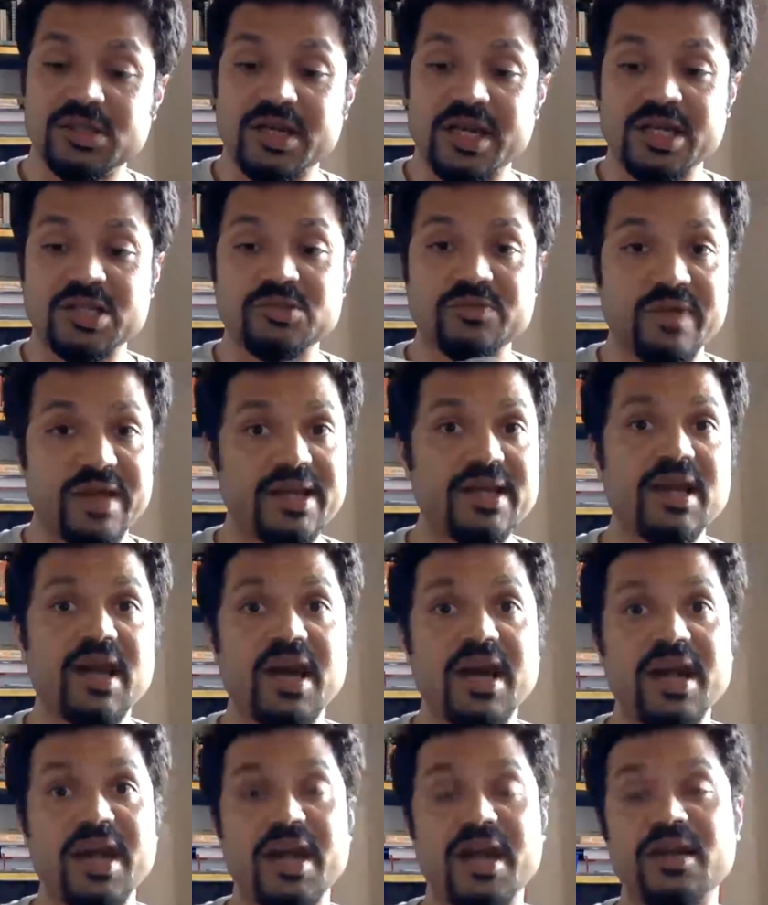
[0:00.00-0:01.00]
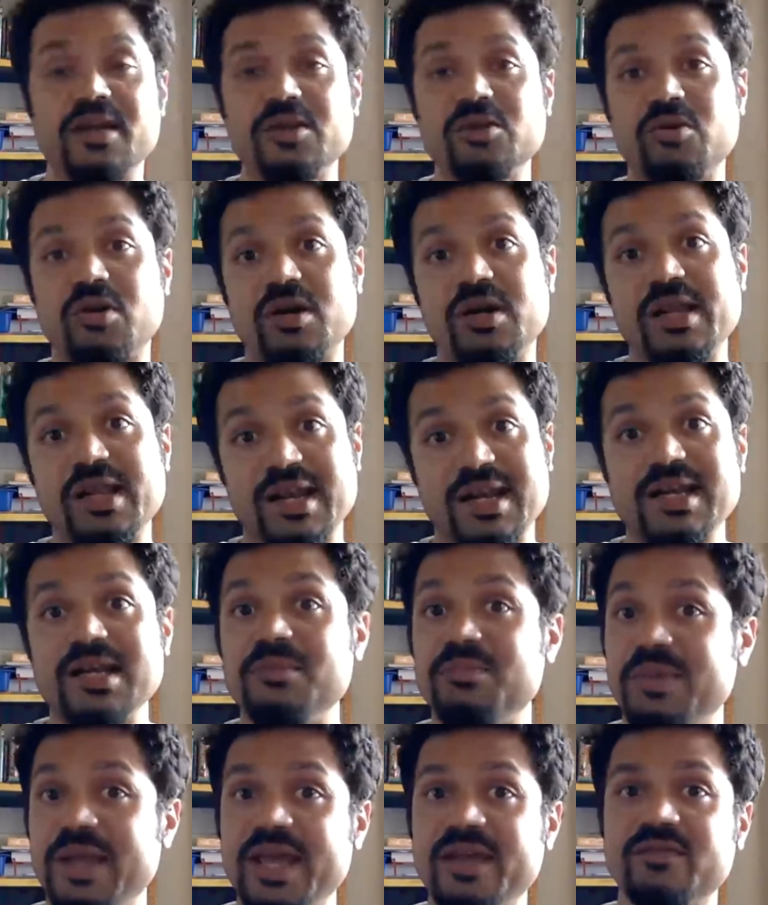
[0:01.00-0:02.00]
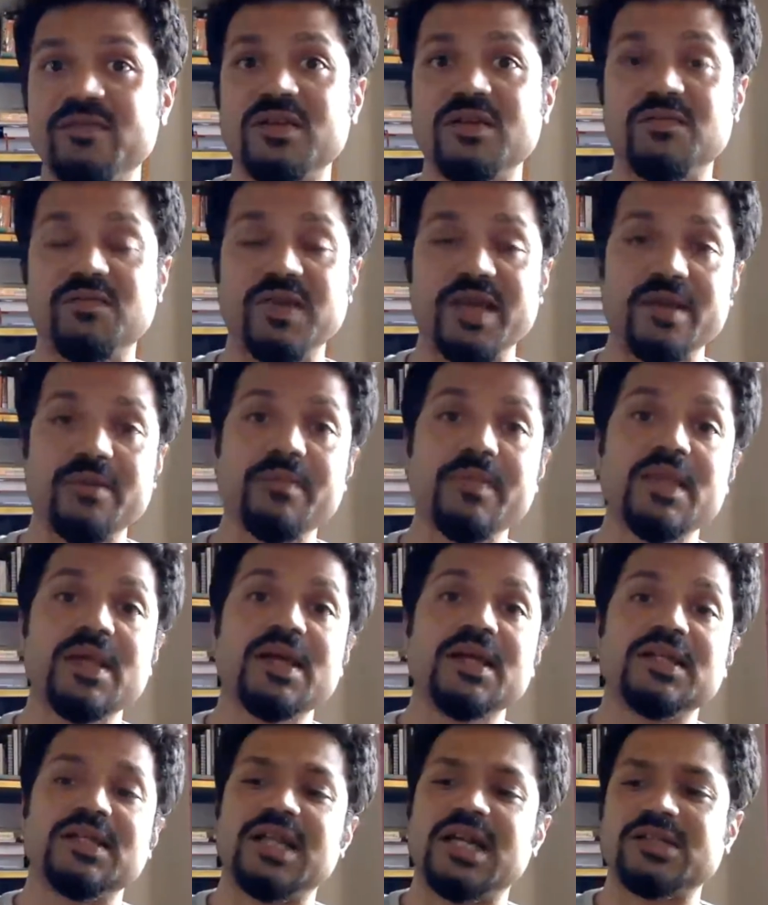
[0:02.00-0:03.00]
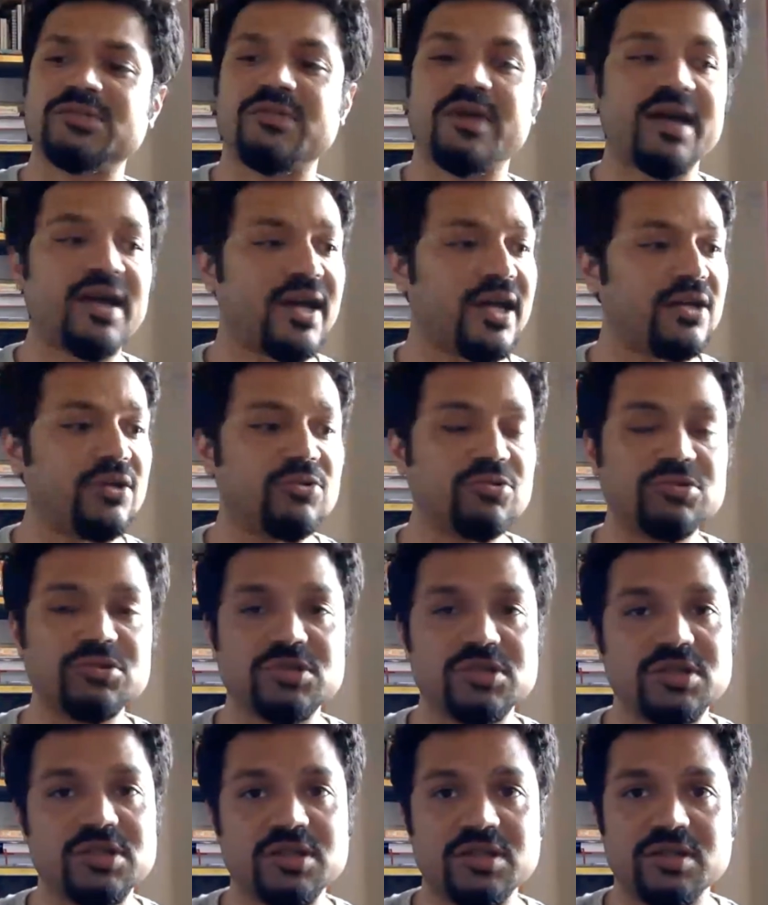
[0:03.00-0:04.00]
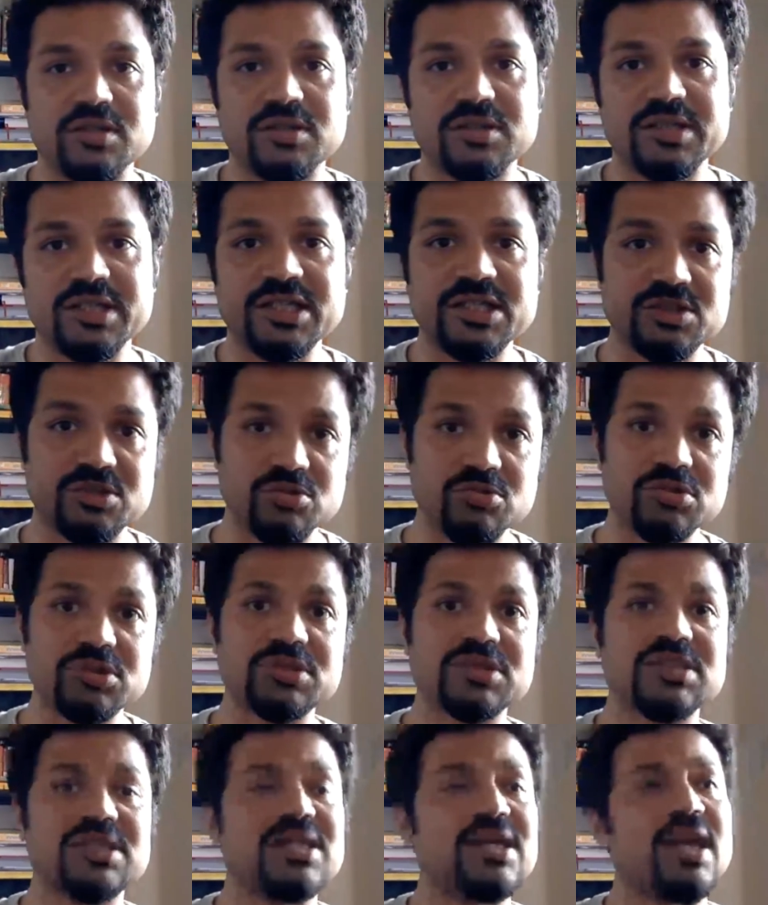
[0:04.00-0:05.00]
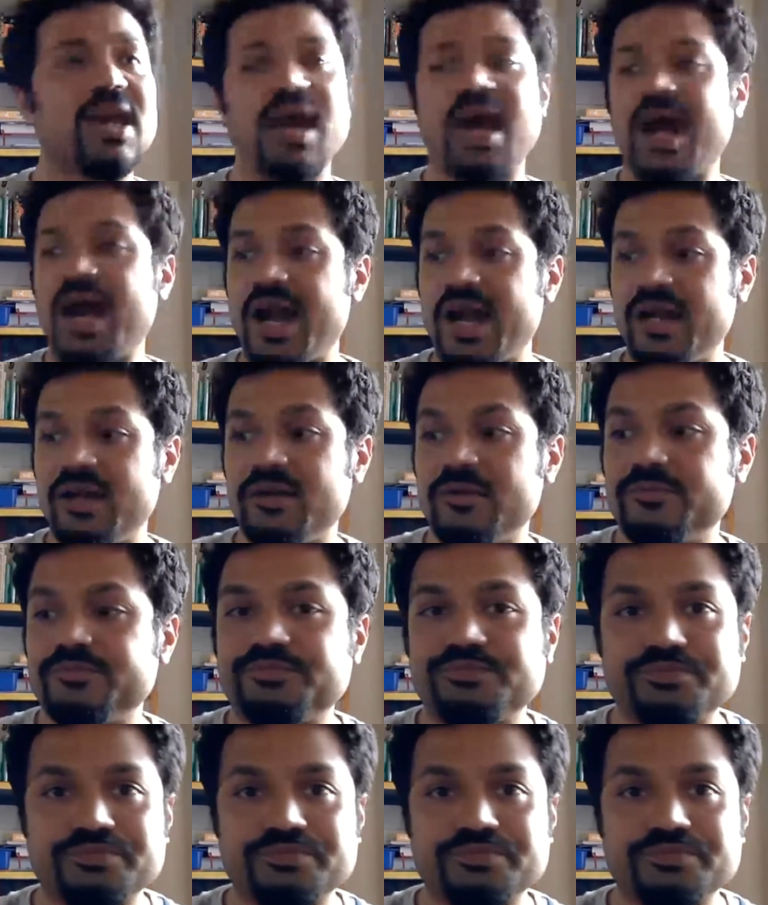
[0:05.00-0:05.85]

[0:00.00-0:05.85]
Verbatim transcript: is very high and you are directly playing with the flame that's why i use these tools and